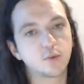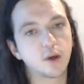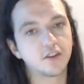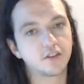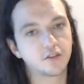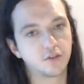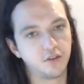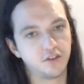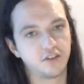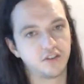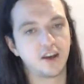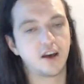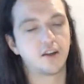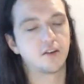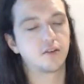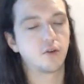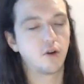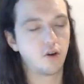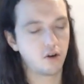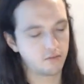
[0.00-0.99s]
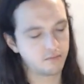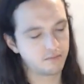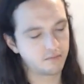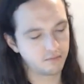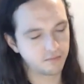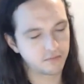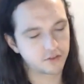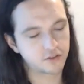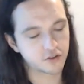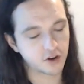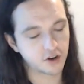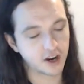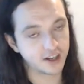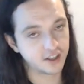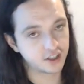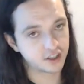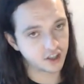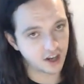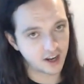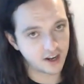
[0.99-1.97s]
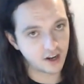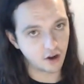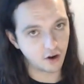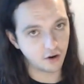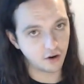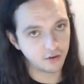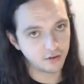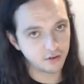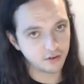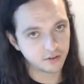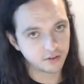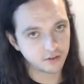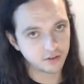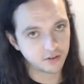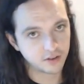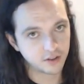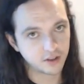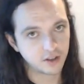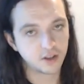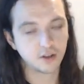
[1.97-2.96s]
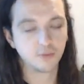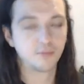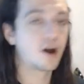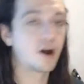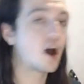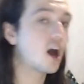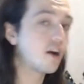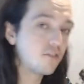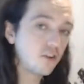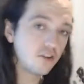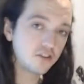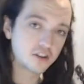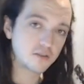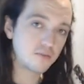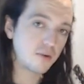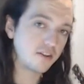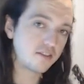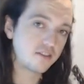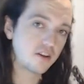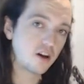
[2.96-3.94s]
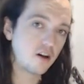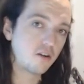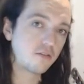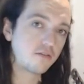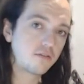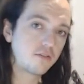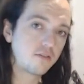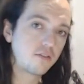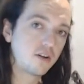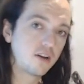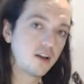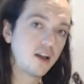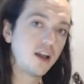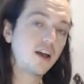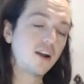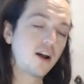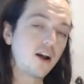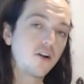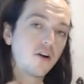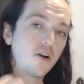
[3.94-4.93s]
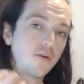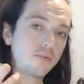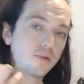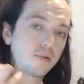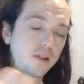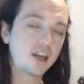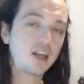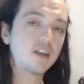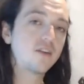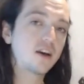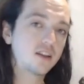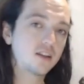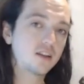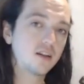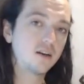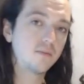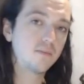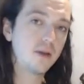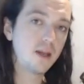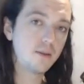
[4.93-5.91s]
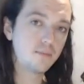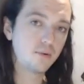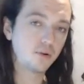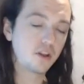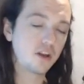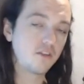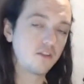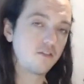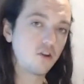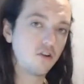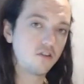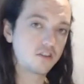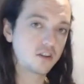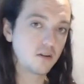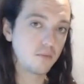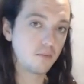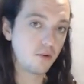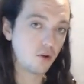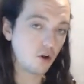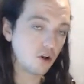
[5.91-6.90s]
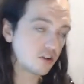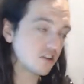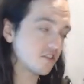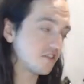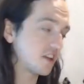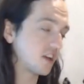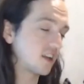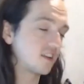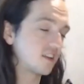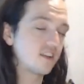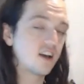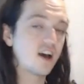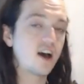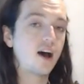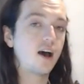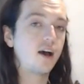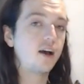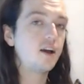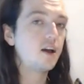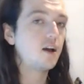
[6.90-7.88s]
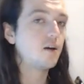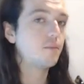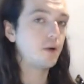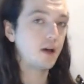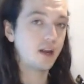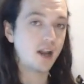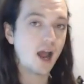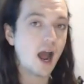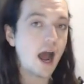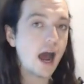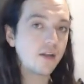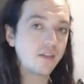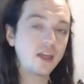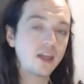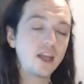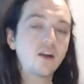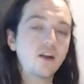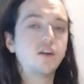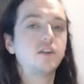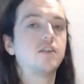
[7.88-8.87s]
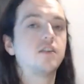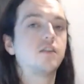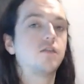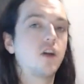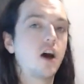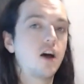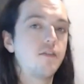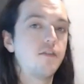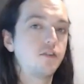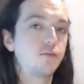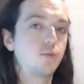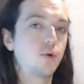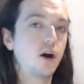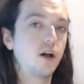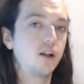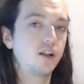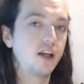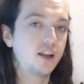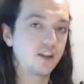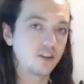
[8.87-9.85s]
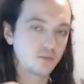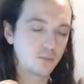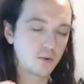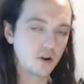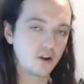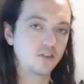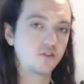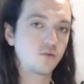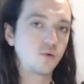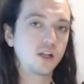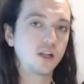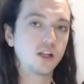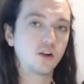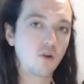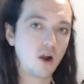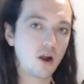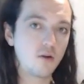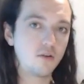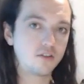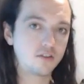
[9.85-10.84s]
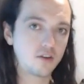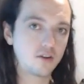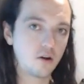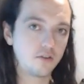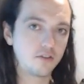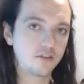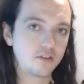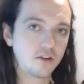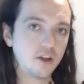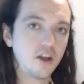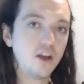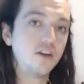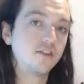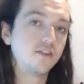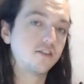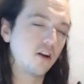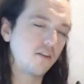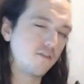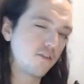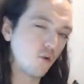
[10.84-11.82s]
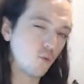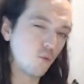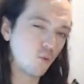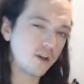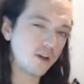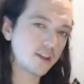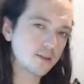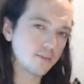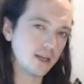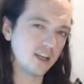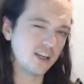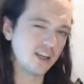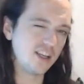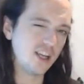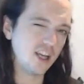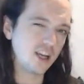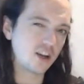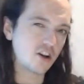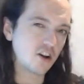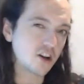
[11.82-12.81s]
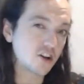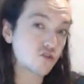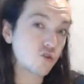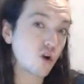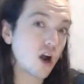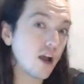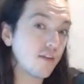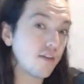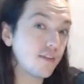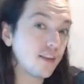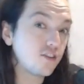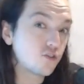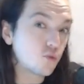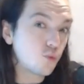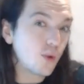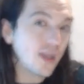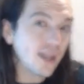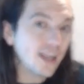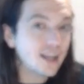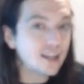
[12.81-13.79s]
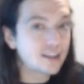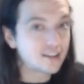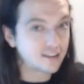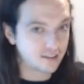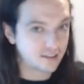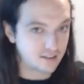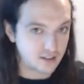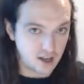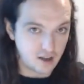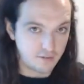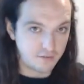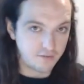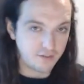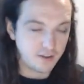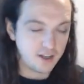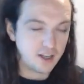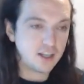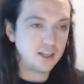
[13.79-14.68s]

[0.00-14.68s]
ones do sound strange, I know, but I've used them myself, and I know plenty of other people that have used them, not just in guitar, but in other areas of life as well, and experienced really great results. So if you're with me and you're going to try these weird stuff,